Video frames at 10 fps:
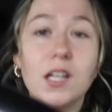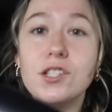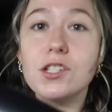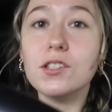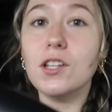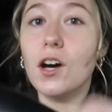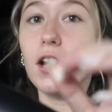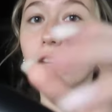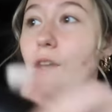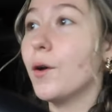Such a
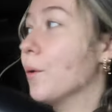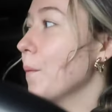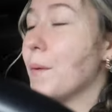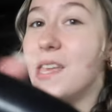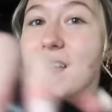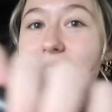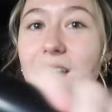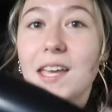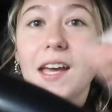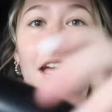long
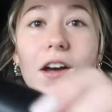week.